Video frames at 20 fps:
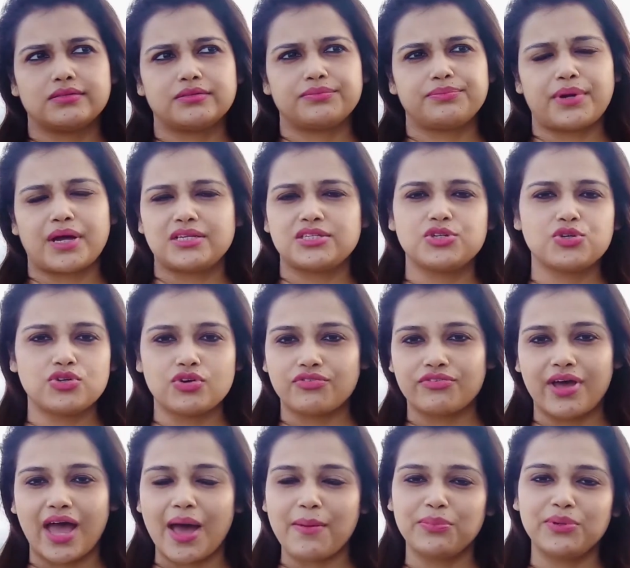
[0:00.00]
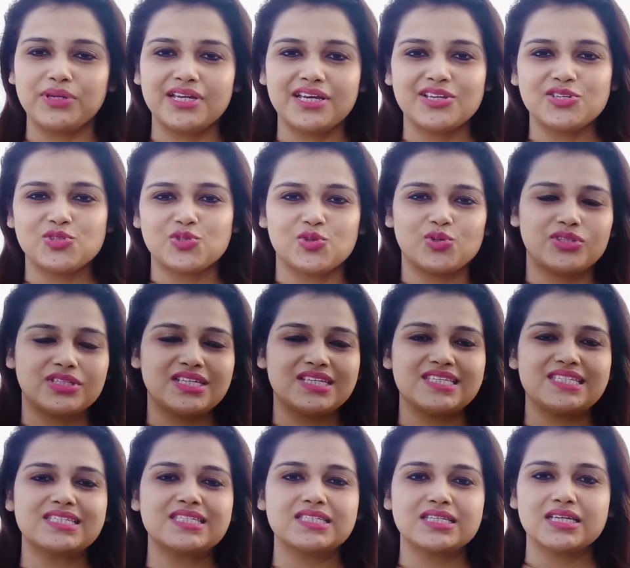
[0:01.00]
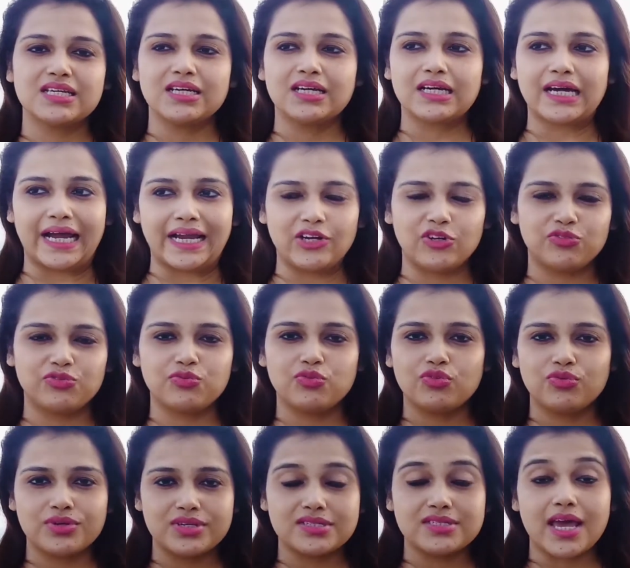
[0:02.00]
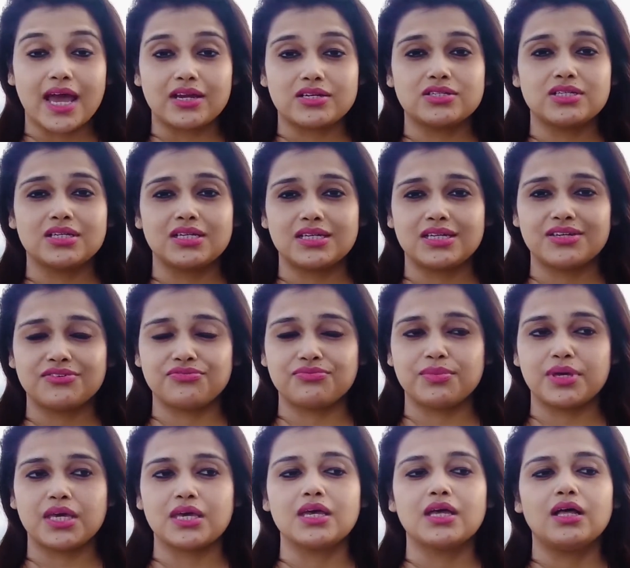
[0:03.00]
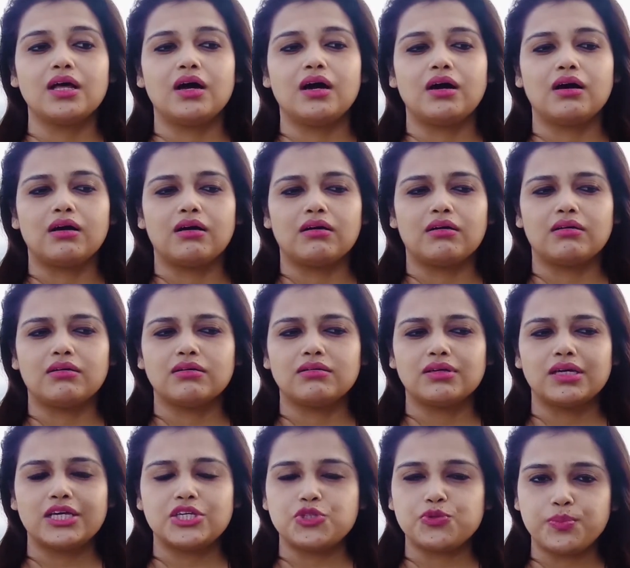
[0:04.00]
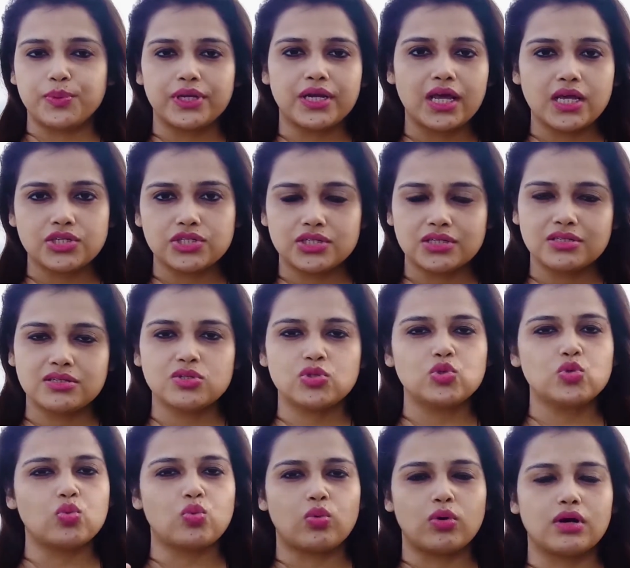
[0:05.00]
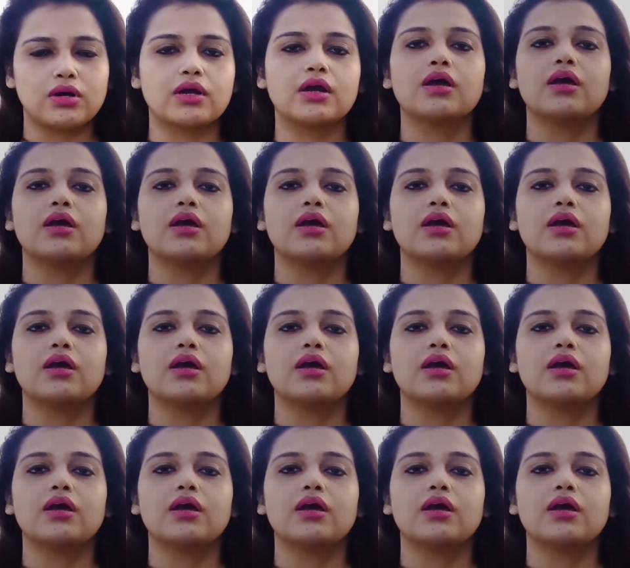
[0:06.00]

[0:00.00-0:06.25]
Pursuit of Happiness. So these kind of movies actually give me inspiration to work